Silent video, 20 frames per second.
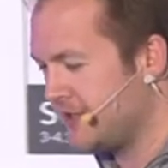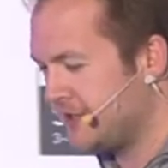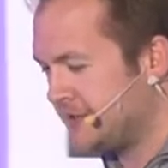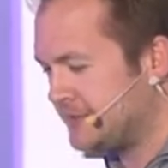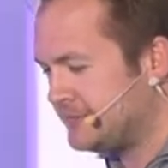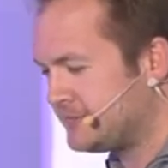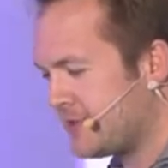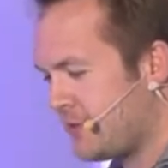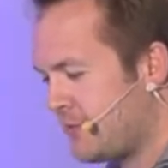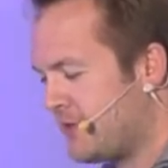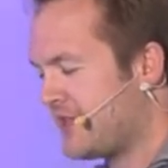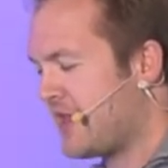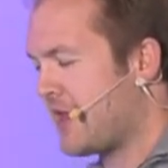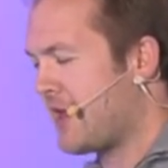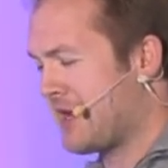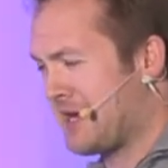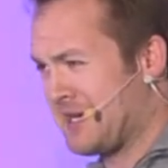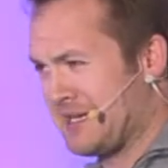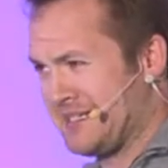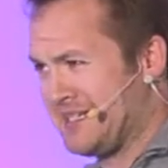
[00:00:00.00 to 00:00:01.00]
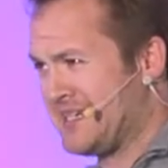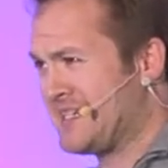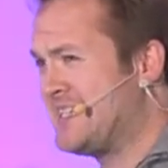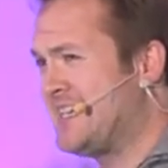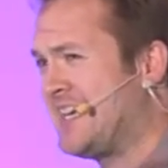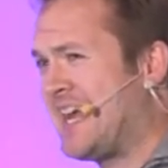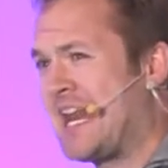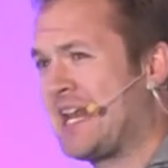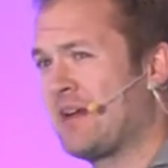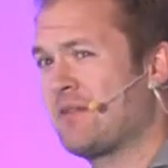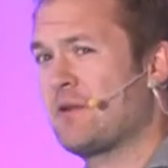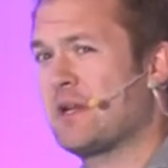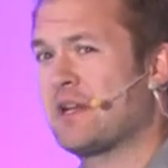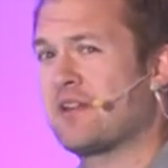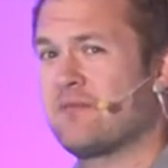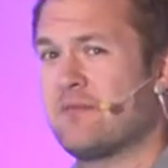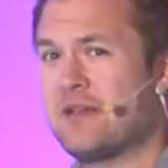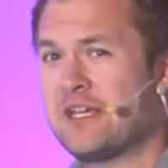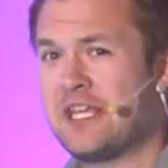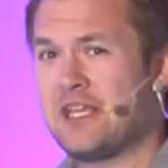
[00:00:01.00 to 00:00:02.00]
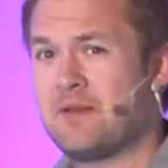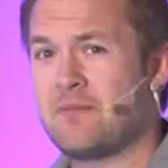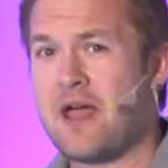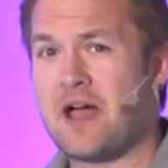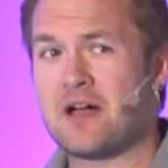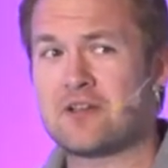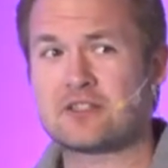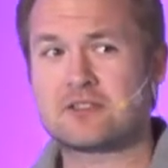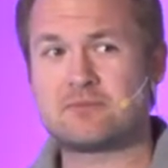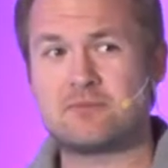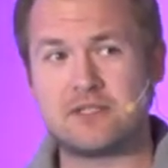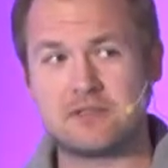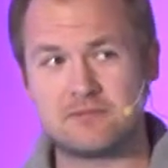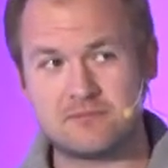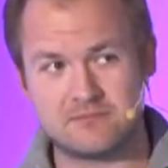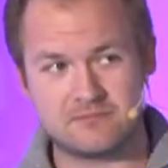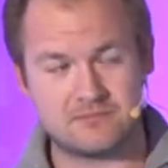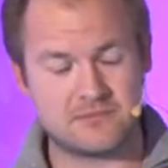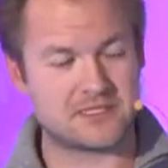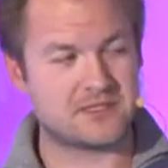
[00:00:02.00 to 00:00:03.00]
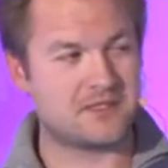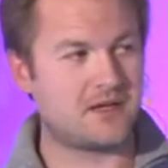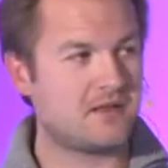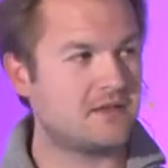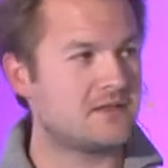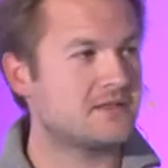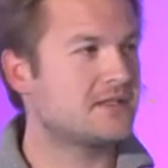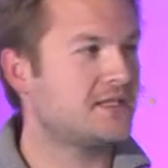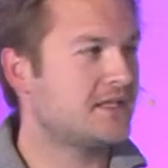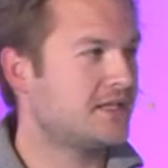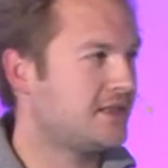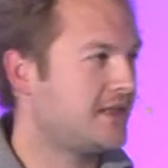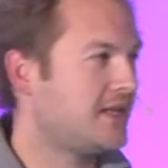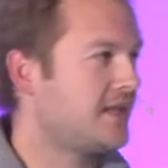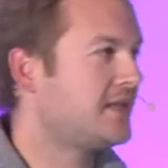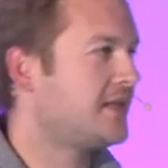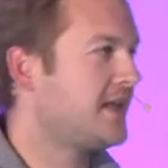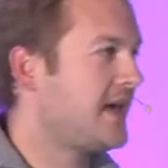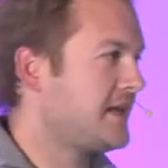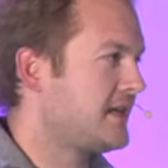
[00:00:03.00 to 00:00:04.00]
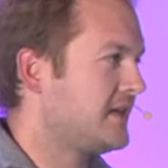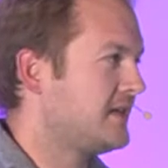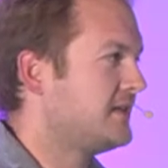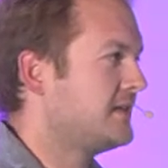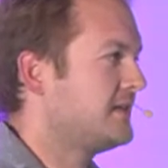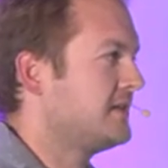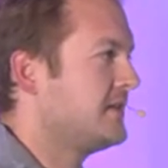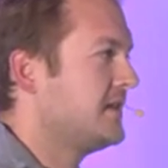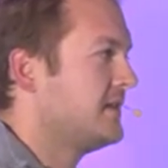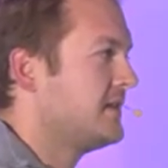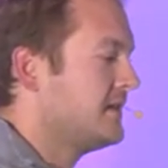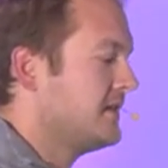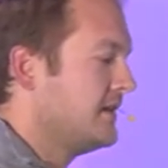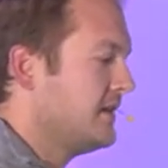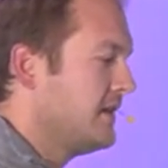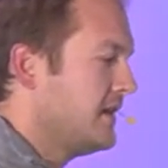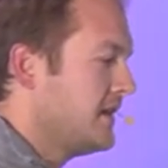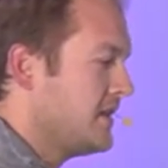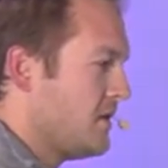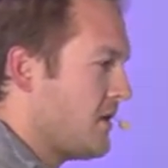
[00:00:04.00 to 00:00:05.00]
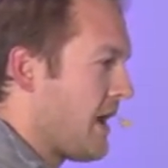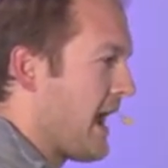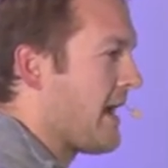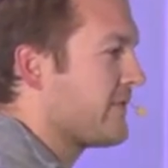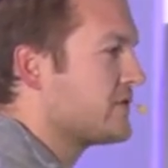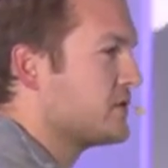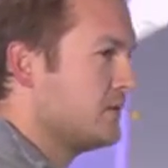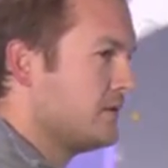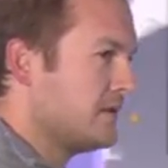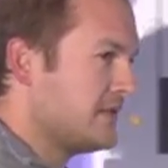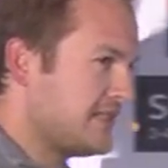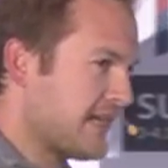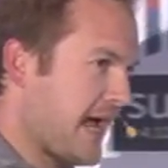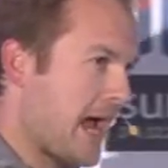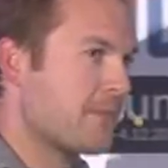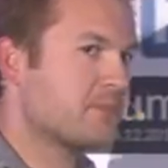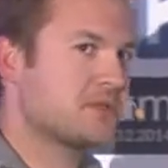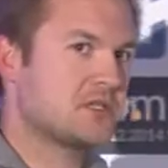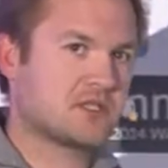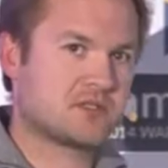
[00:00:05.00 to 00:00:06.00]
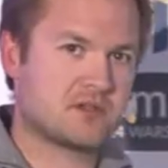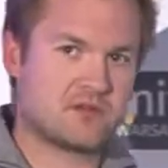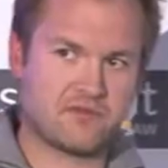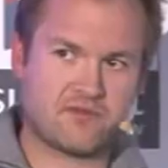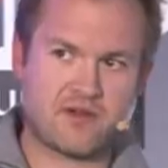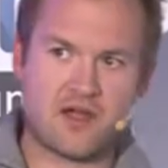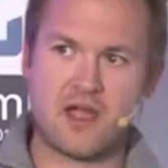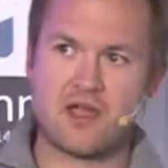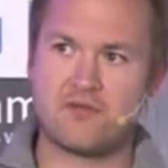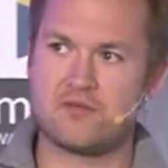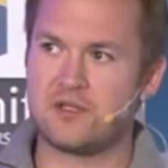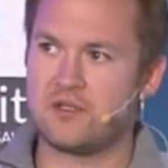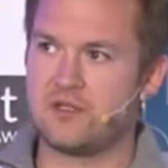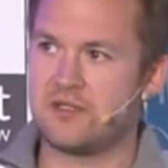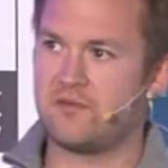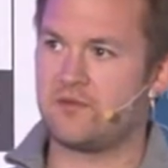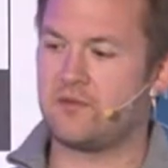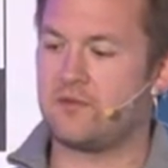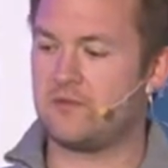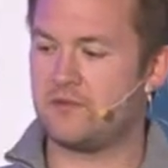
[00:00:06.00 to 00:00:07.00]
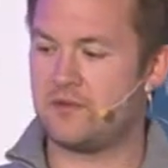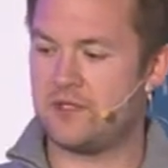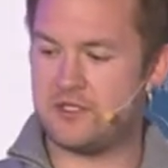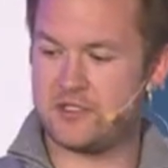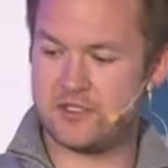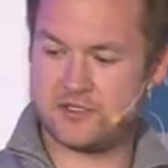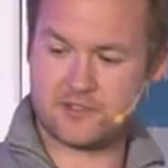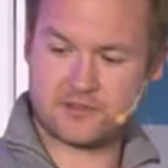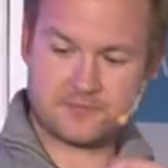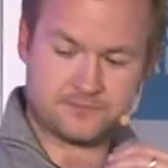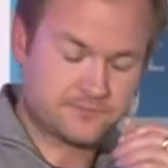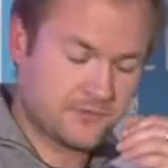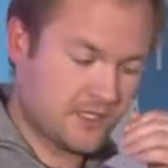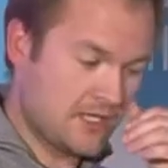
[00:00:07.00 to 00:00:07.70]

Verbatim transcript: It'd be like Disney getting rid of Mickey Mouse, but McDonald's they, they get it that you have to adapt to survive in different regions.